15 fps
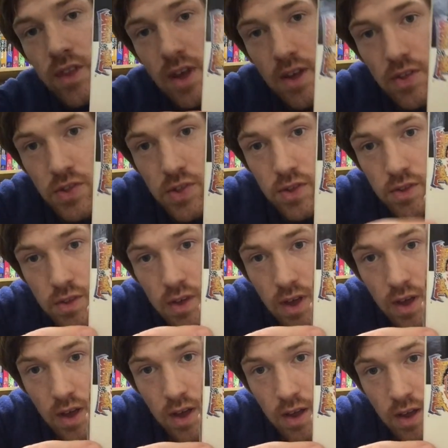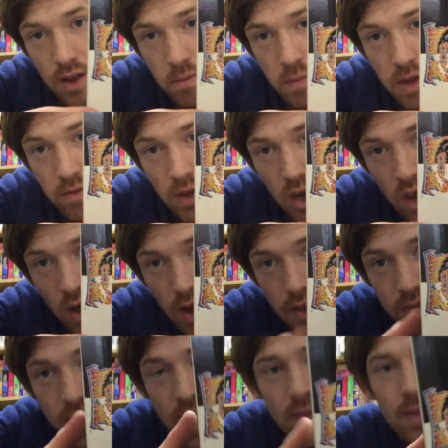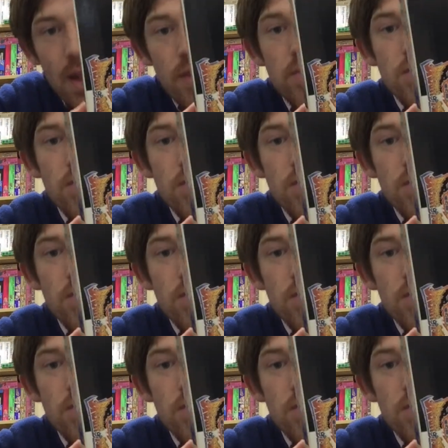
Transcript: There's a bit of a line down that